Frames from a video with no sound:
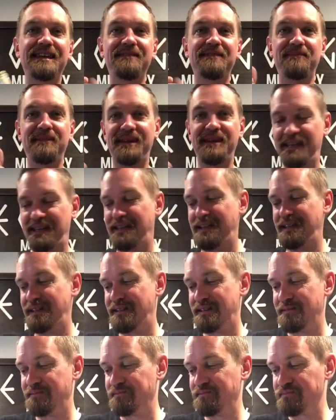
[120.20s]
mead.
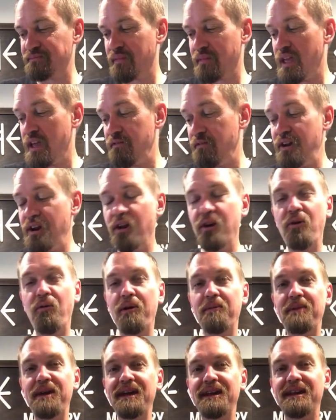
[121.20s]
If you don't know what
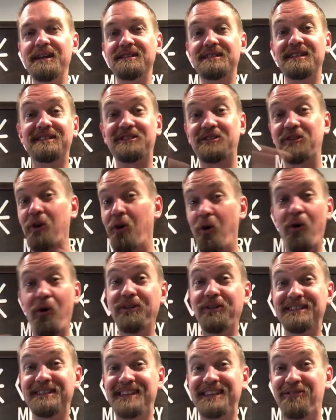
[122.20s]
mead is, it's the
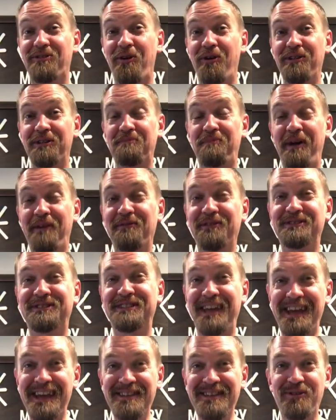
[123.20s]
oldest alcoholic beverage
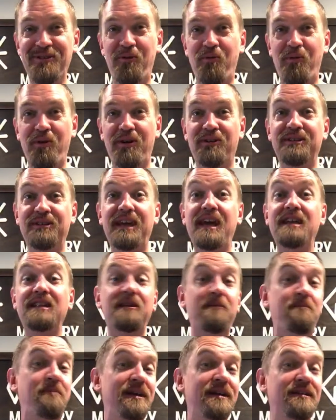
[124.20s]
in the world,
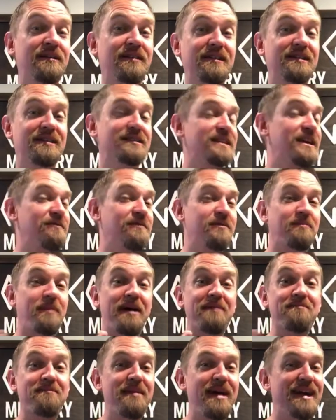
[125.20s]
independently discovered by
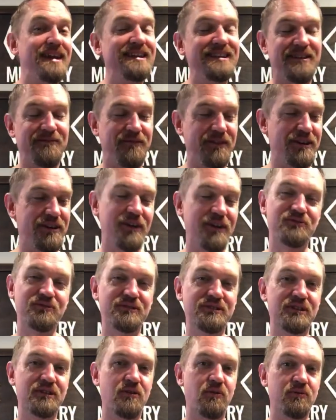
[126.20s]
many different countries
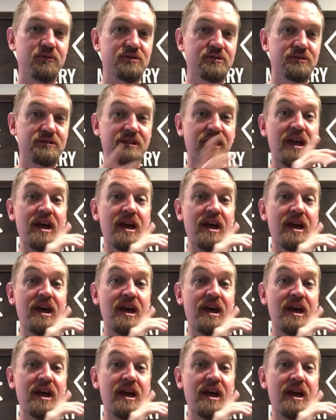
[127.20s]
and cultures.